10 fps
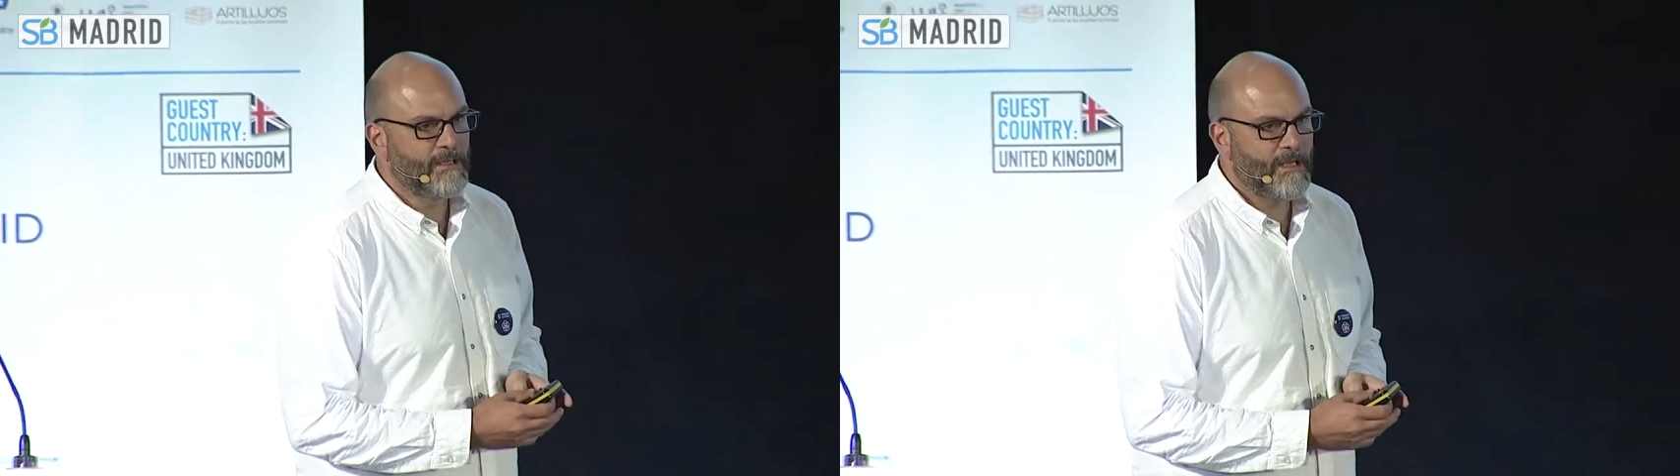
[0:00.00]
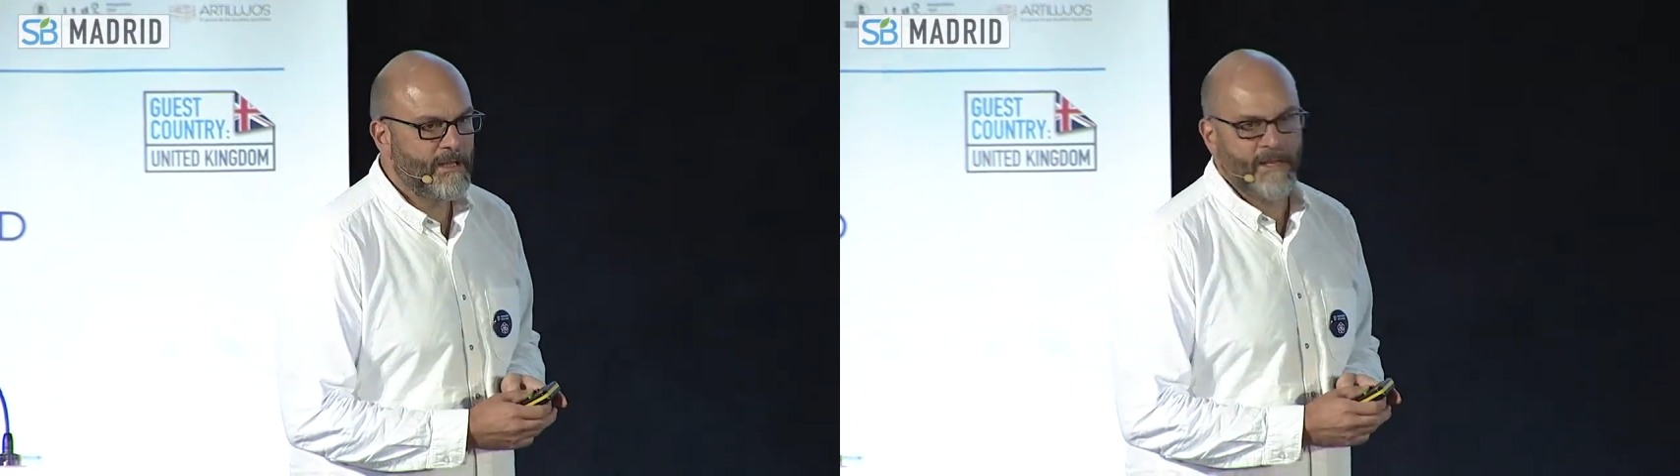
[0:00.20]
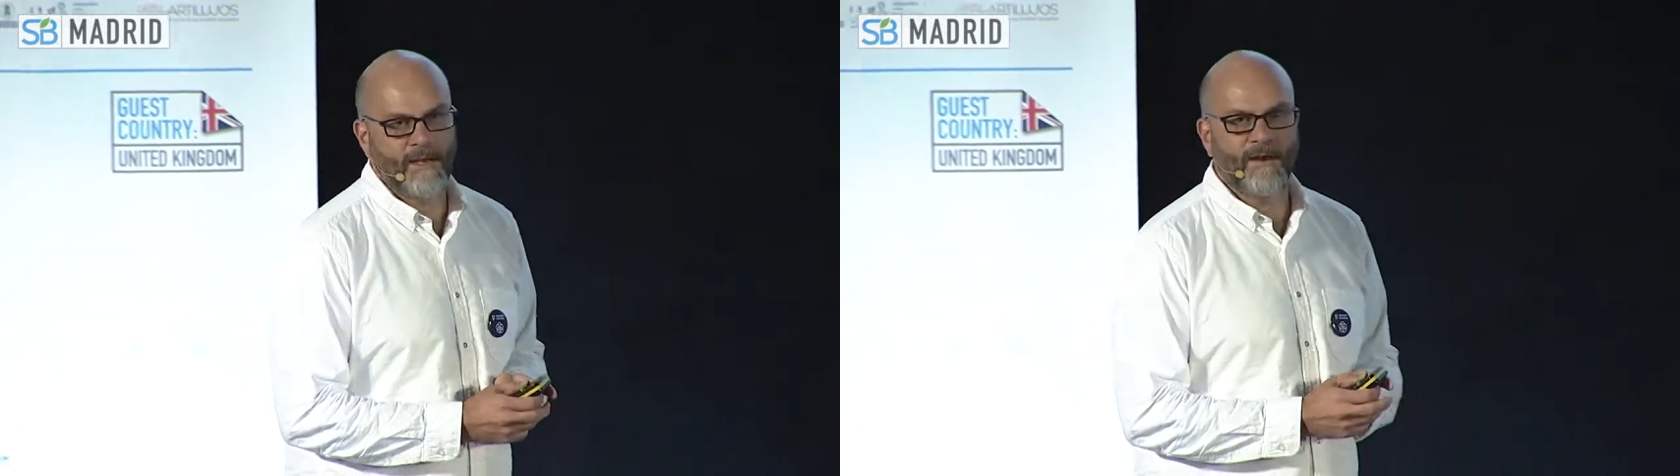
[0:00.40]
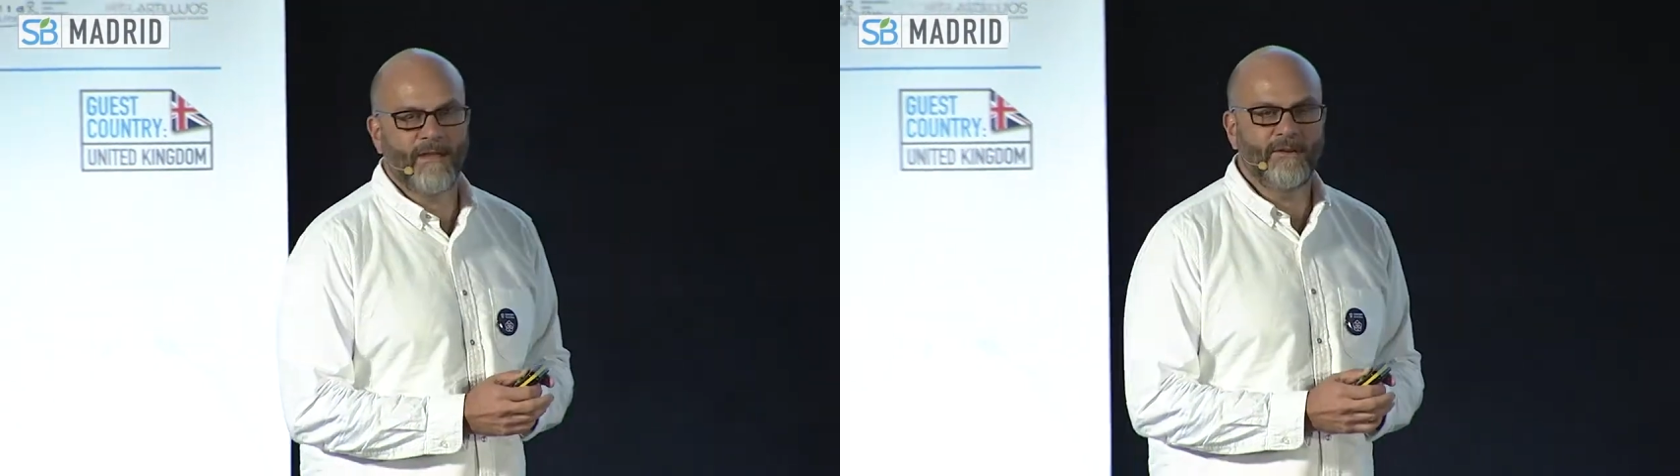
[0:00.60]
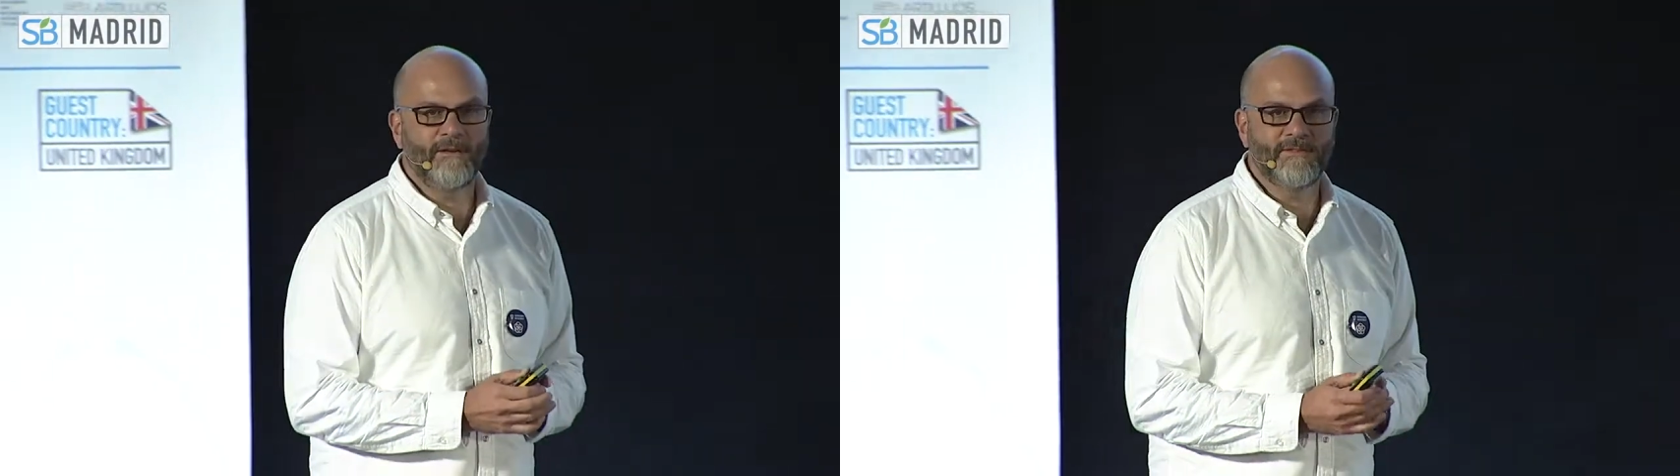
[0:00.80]
and they don't
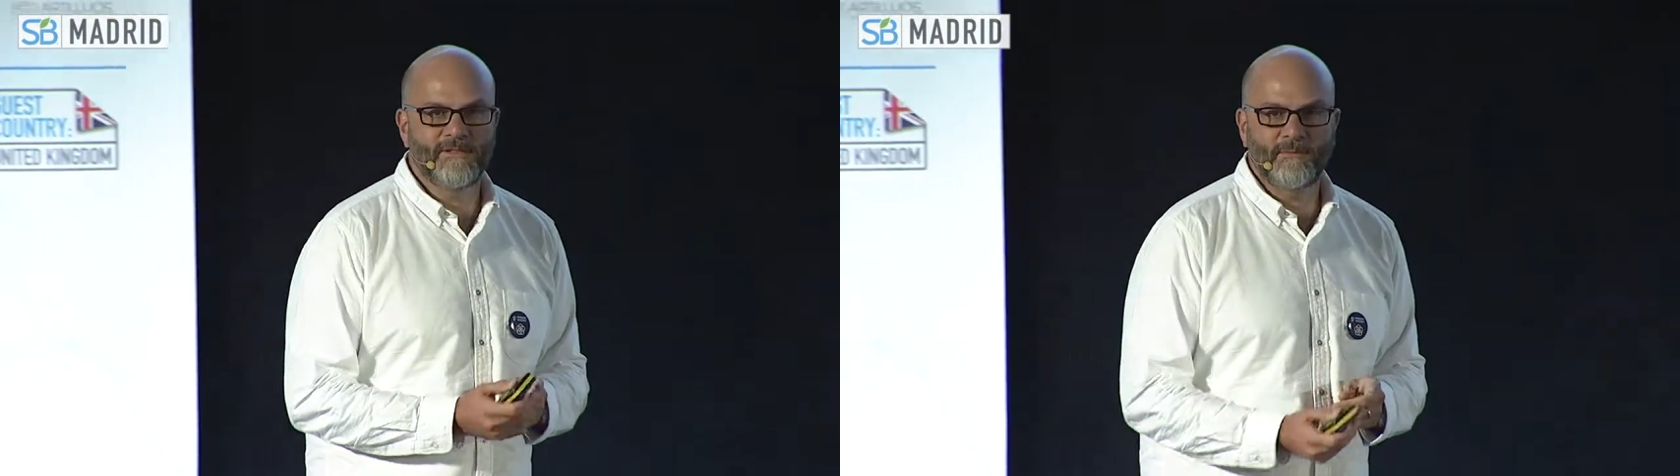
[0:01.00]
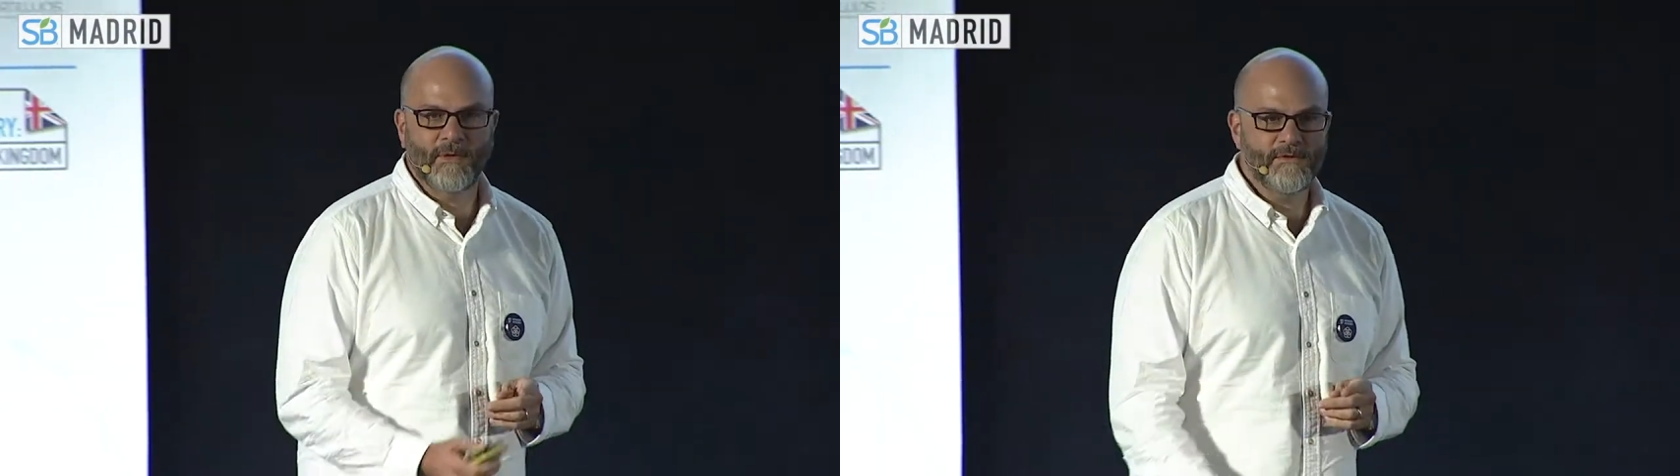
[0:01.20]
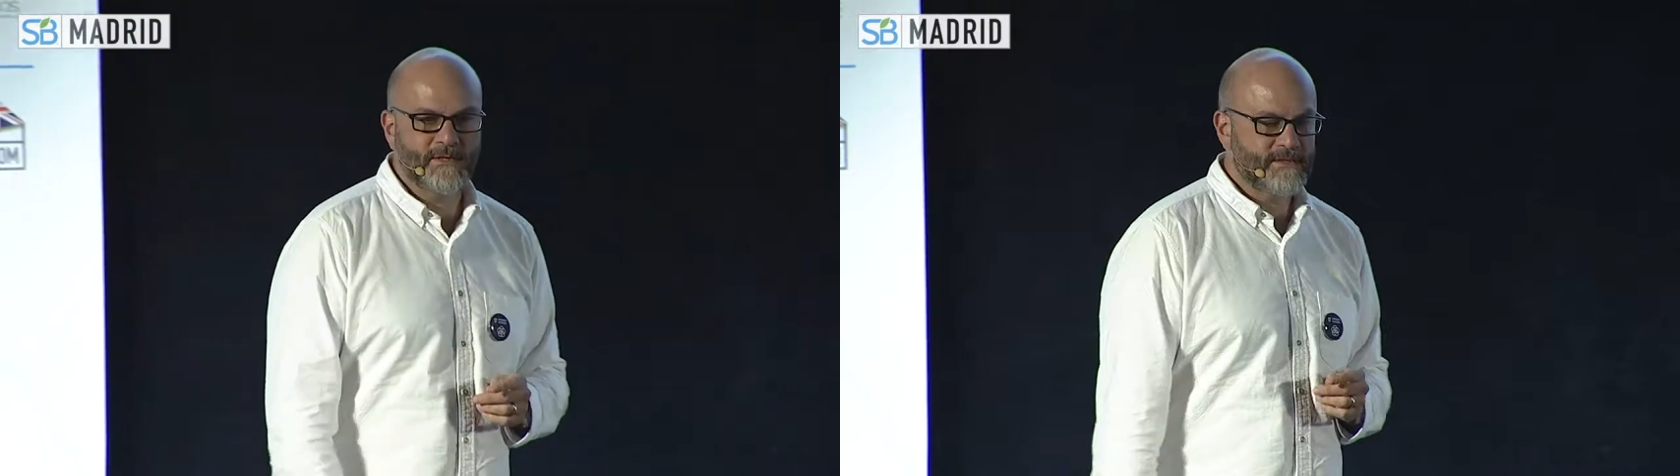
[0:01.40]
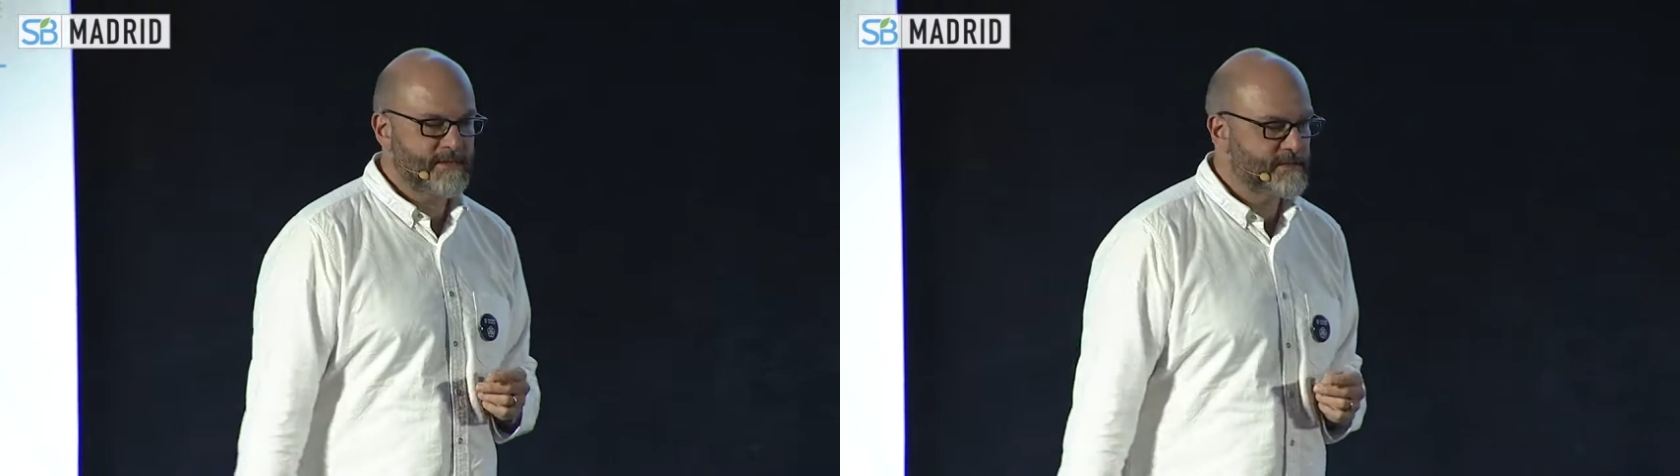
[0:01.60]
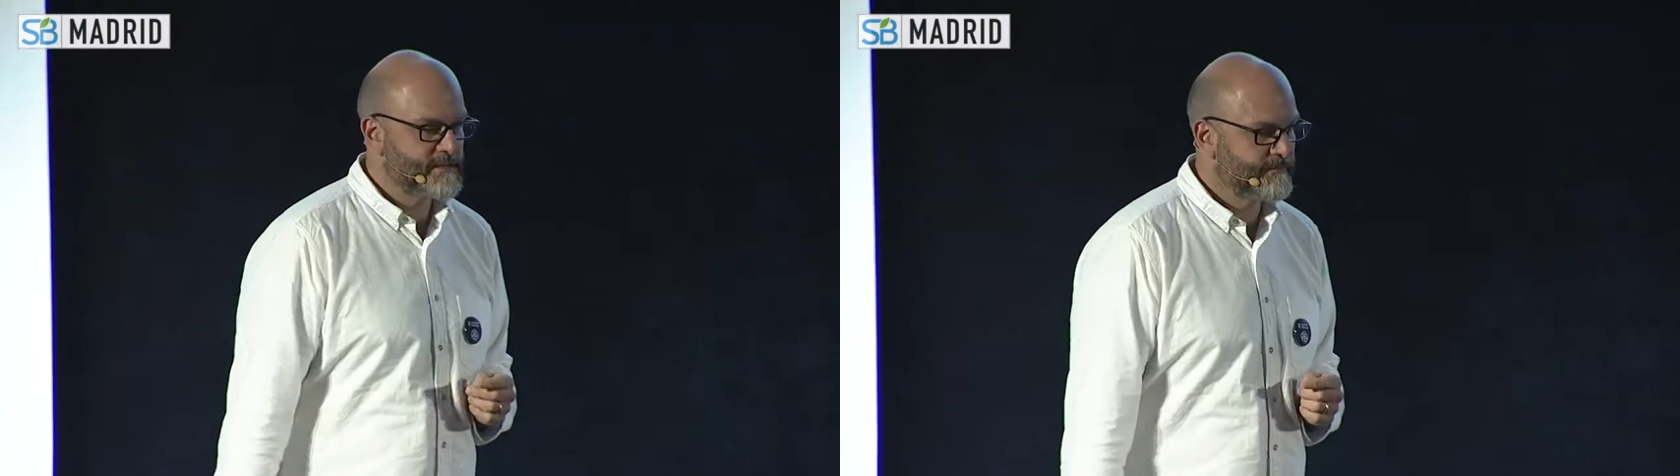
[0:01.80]
have innovative
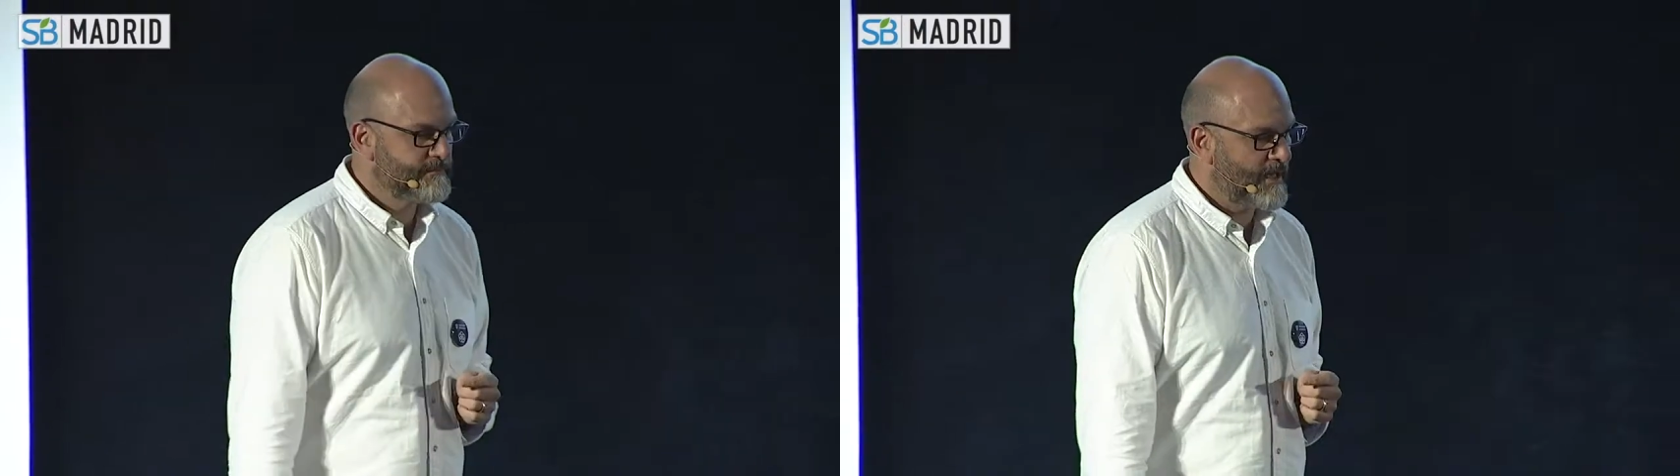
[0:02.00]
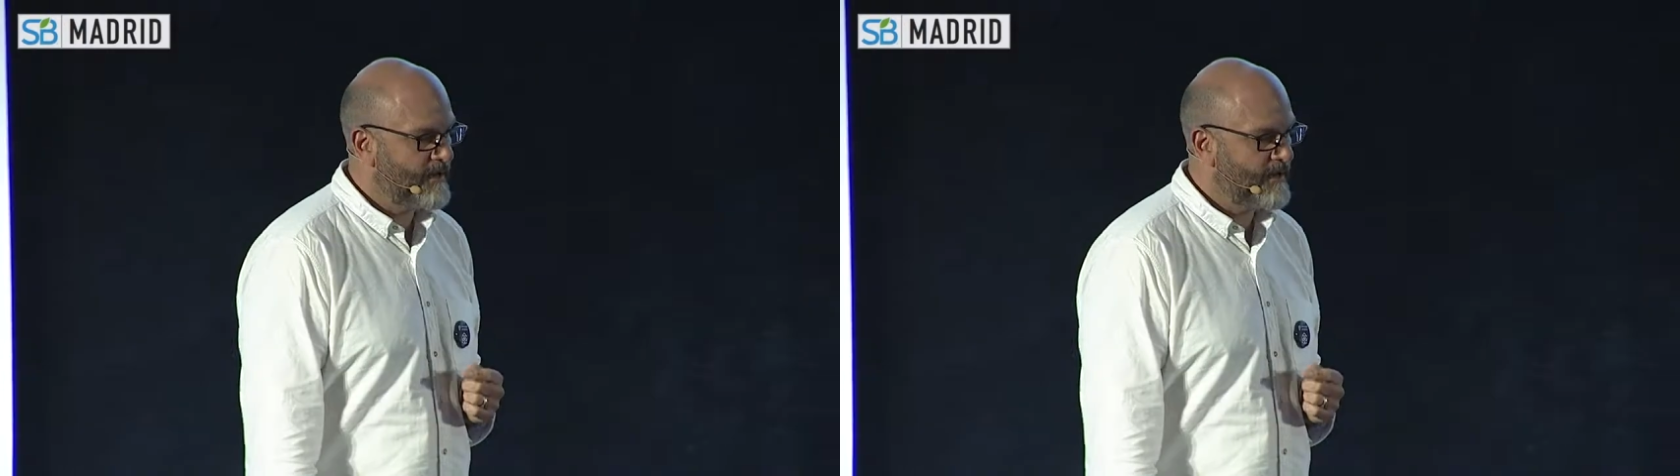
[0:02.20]
processes. How